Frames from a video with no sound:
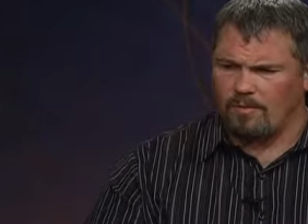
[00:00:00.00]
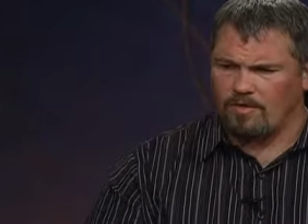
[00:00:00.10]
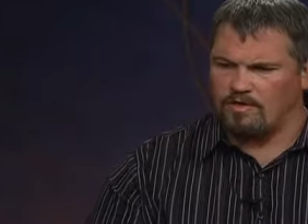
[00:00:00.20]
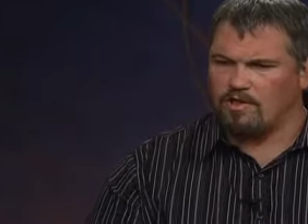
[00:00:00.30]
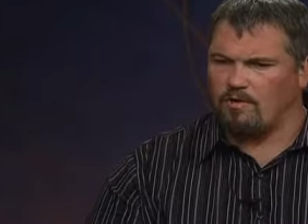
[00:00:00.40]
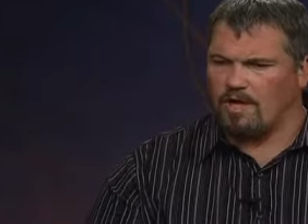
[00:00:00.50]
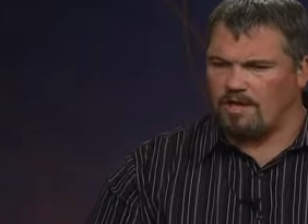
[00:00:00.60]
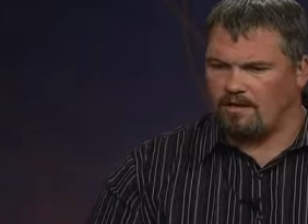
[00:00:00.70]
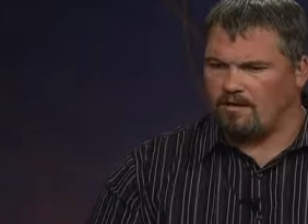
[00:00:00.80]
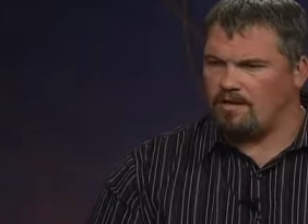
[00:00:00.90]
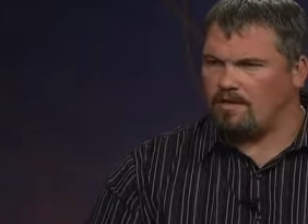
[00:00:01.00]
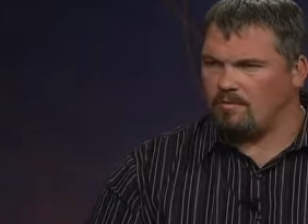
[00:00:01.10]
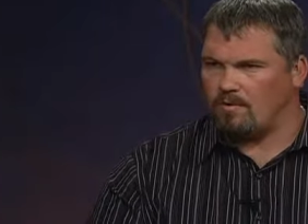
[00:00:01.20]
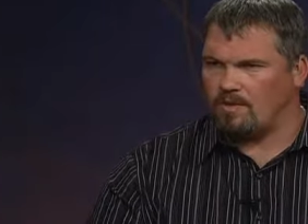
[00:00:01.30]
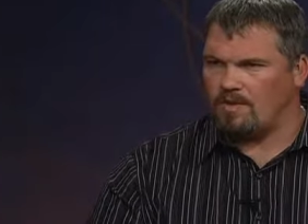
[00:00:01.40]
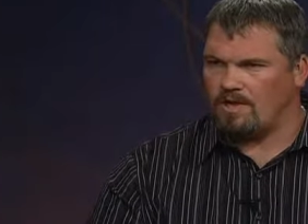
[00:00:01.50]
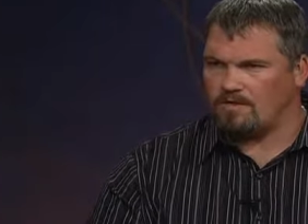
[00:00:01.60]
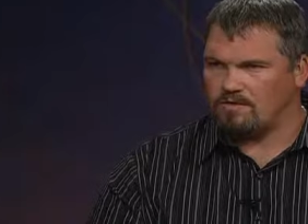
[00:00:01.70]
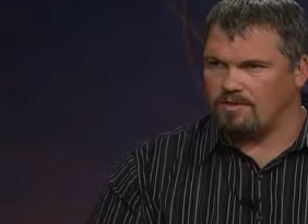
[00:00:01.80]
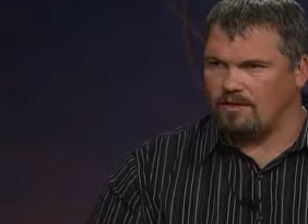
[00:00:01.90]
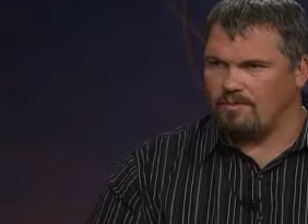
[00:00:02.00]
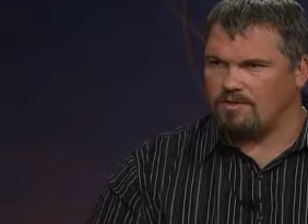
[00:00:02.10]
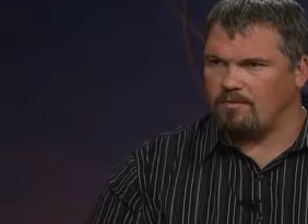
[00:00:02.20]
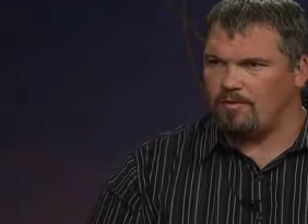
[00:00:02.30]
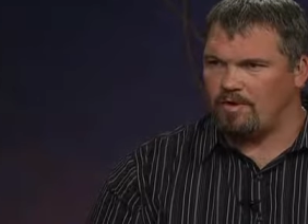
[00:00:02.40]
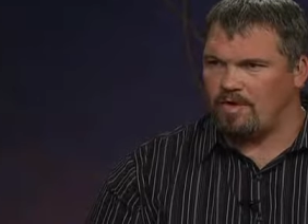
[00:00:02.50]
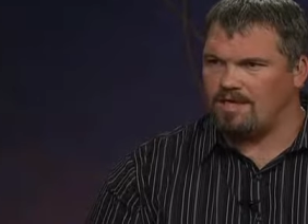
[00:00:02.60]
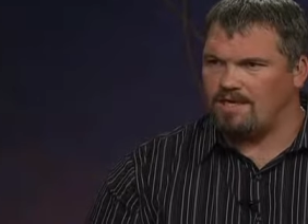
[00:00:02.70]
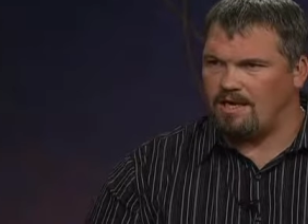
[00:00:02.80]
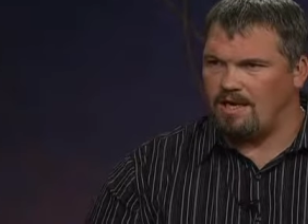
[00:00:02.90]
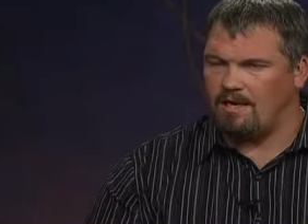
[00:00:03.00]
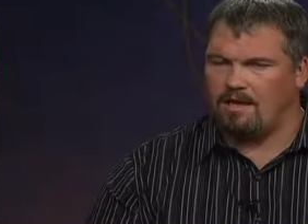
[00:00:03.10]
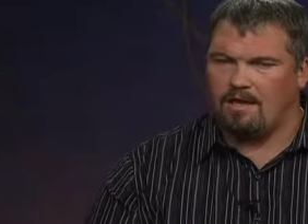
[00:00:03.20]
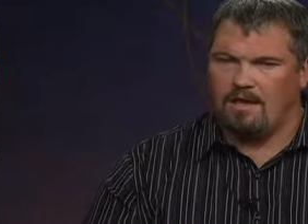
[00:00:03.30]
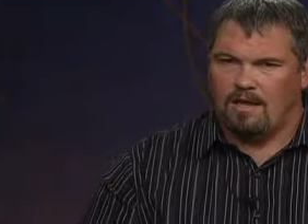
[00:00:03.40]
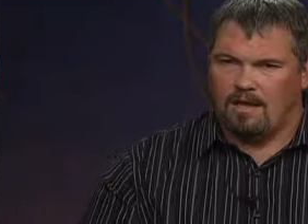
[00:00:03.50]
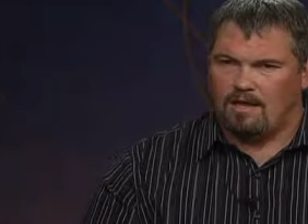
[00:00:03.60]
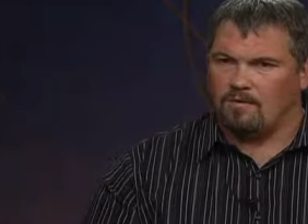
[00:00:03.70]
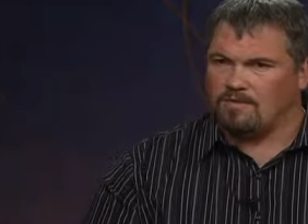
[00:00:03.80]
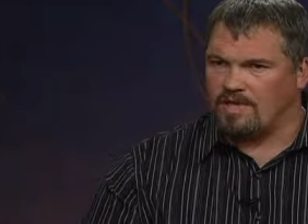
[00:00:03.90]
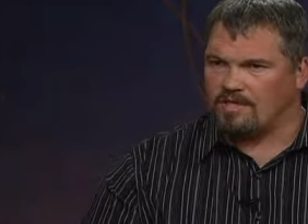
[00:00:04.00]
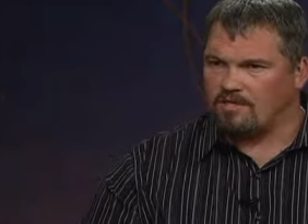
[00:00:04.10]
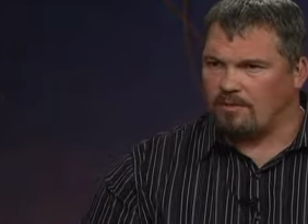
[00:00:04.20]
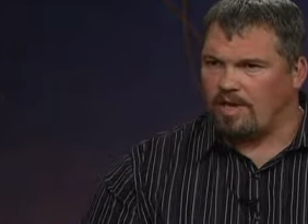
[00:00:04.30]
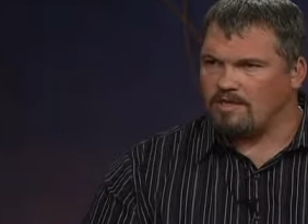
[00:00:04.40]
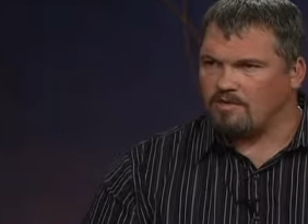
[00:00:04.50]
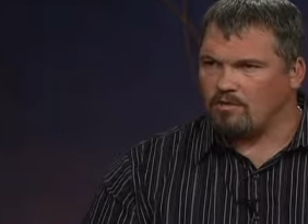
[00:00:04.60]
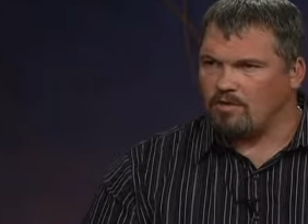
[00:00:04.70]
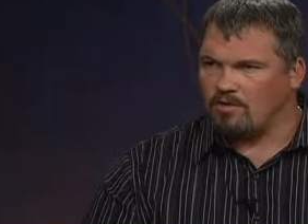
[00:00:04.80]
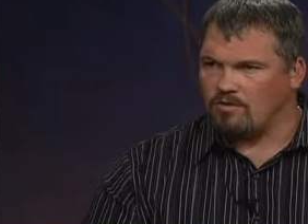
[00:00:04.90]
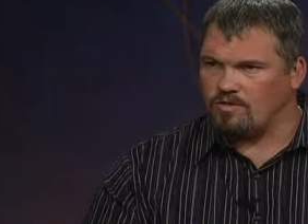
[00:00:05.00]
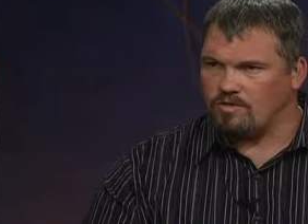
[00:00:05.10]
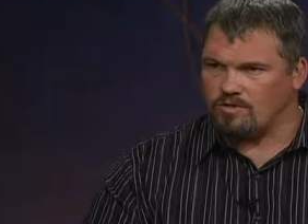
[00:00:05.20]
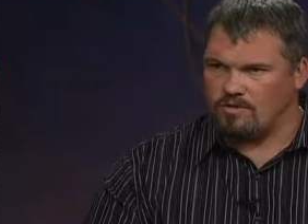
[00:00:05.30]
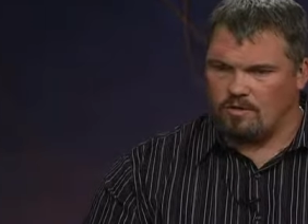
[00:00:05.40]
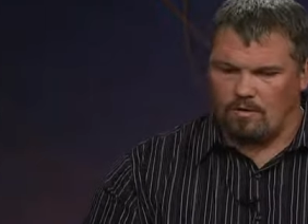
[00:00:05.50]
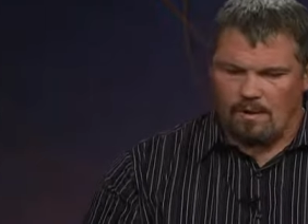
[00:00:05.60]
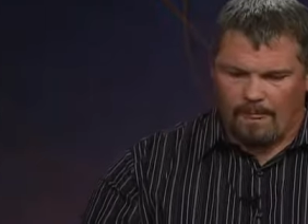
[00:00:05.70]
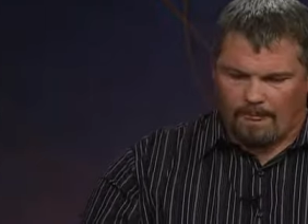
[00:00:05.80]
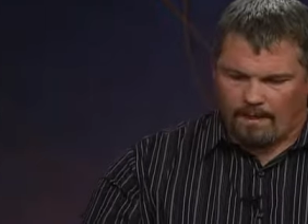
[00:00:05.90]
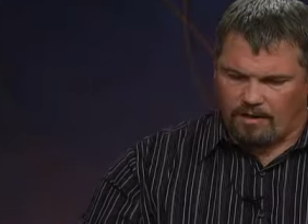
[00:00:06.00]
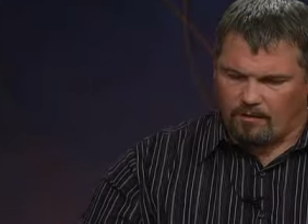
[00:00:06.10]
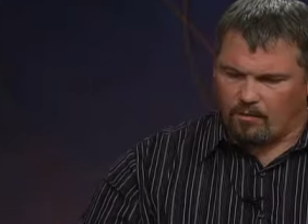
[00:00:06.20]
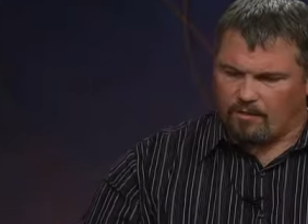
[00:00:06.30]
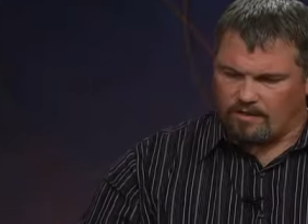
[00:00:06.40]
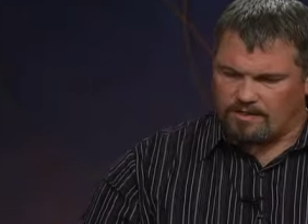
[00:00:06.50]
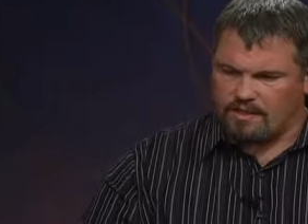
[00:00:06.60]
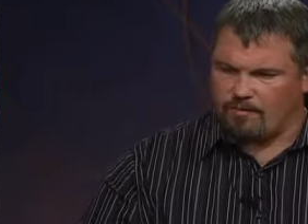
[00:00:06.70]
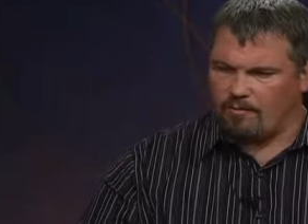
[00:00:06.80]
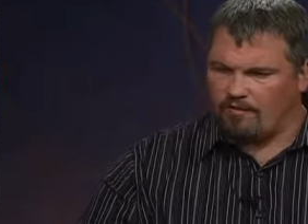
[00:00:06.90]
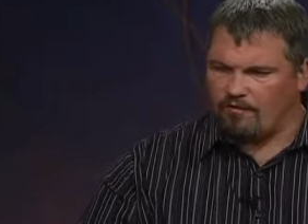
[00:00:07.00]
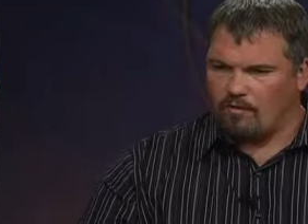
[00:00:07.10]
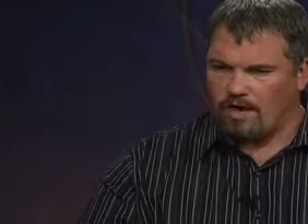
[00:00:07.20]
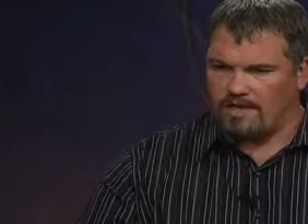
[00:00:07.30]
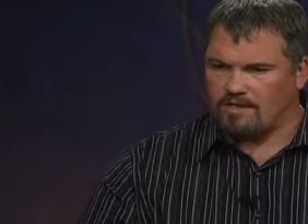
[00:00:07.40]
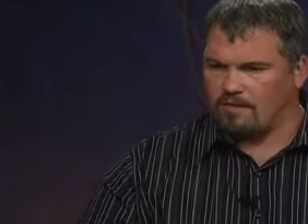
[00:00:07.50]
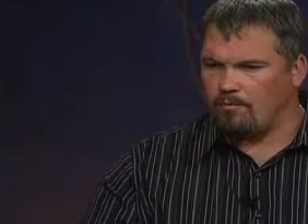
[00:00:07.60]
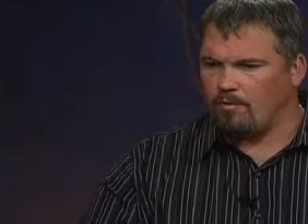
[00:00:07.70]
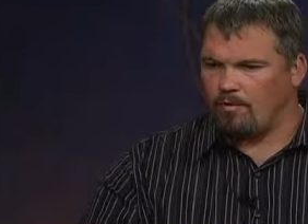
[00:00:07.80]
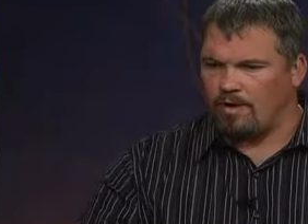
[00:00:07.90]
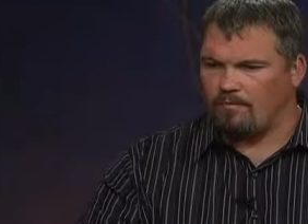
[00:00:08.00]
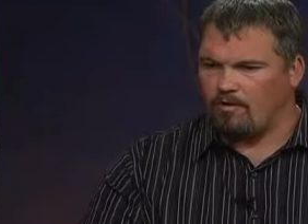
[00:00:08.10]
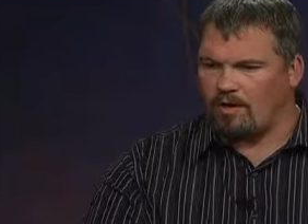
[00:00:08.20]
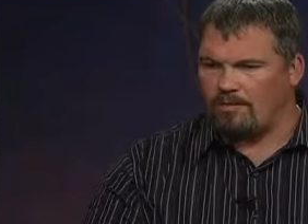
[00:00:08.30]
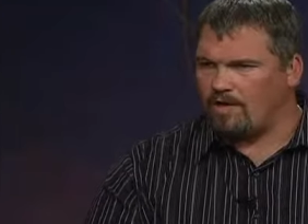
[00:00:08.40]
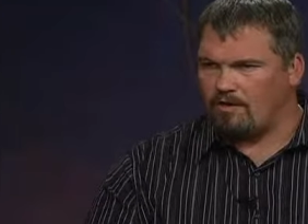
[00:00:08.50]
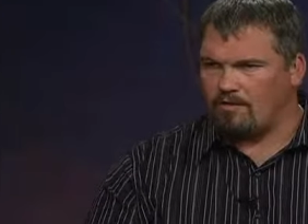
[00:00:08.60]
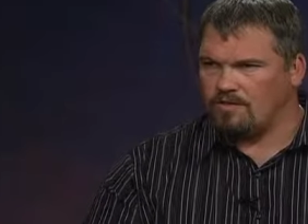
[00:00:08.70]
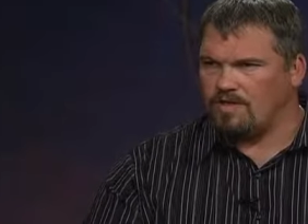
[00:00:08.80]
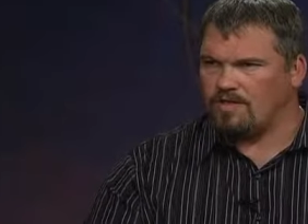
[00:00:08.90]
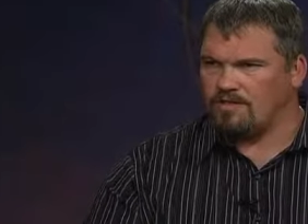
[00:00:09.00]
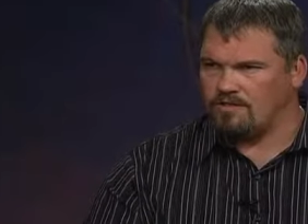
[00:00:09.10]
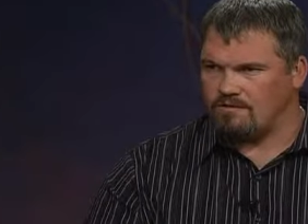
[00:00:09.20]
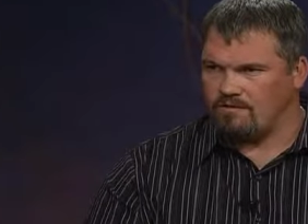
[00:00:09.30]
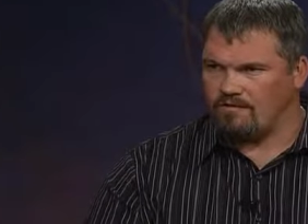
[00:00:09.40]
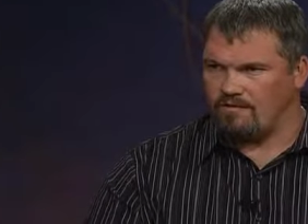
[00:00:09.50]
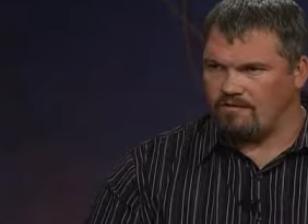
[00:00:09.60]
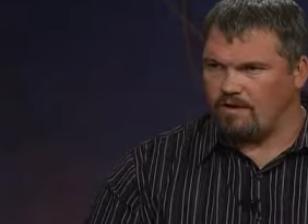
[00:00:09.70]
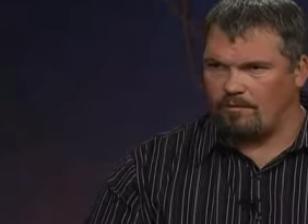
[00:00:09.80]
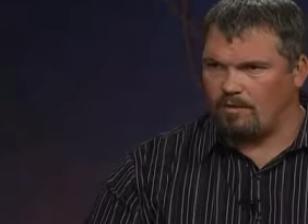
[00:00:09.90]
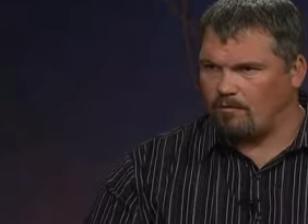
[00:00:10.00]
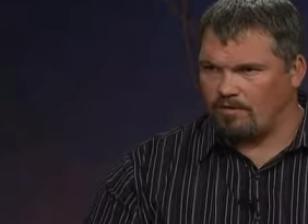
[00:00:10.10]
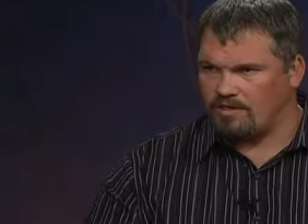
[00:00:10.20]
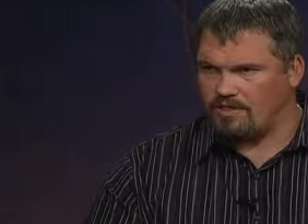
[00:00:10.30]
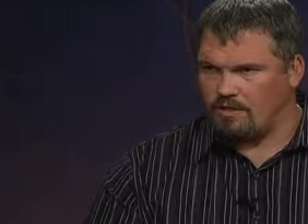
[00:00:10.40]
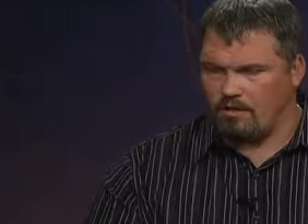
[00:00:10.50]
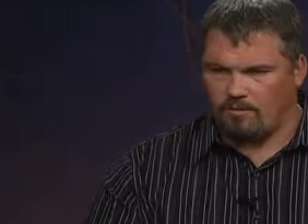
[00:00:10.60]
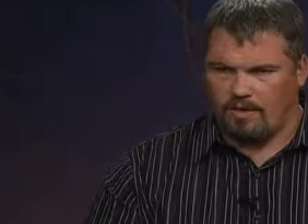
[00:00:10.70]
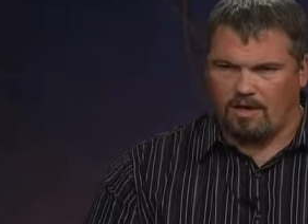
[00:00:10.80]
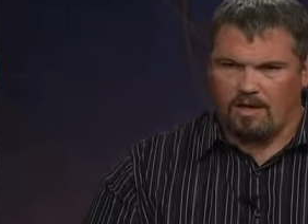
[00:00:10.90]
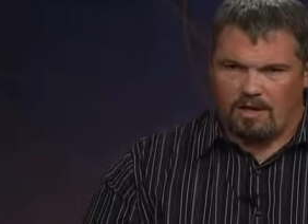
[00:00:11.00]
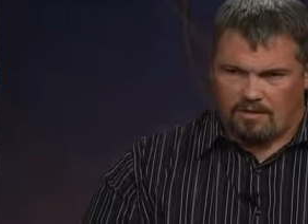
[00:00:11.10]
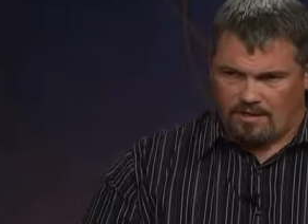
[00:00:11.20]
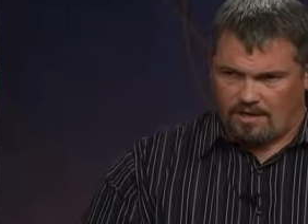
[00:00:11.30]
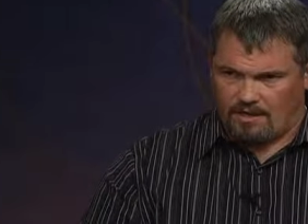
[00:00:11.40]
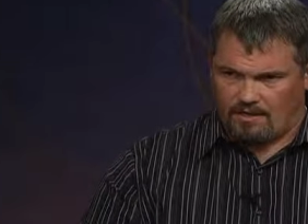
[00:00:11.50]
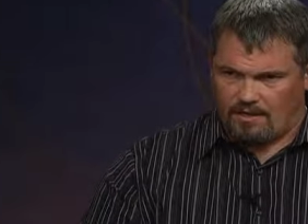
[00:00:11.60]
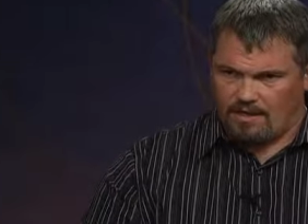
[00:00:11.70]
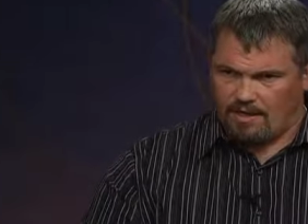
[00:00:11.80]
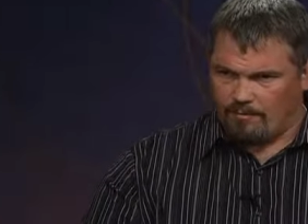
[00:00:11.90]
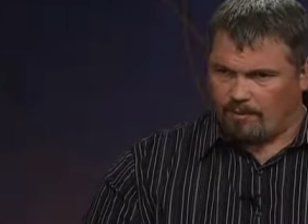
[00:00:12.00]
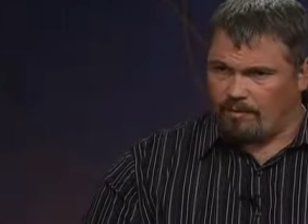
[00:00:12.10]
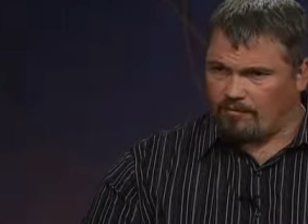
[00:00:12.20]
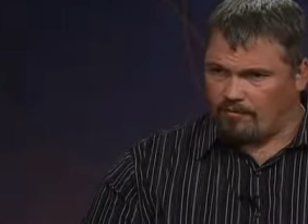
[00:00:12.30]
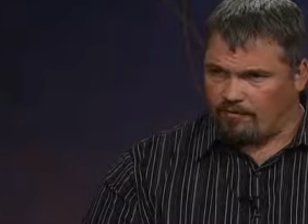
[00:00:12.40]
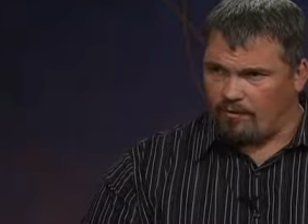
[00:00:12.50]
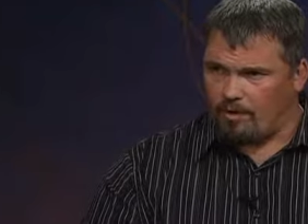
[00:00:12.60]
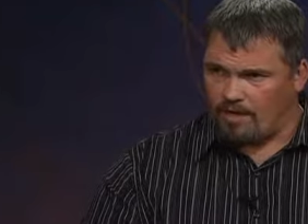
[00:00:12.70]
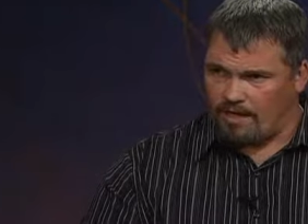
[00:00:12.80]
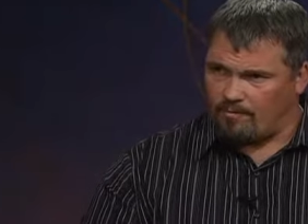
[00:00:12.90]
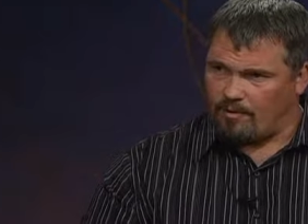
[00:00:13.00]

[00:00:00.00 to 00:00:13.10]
And Joey Aliotti, he won the national championship here in 1980, and he was actually my high school coach. So he, the summer before actually the program dropped, I had no intentions of, of coming to Boise at all. But they, he came up here for the football camp.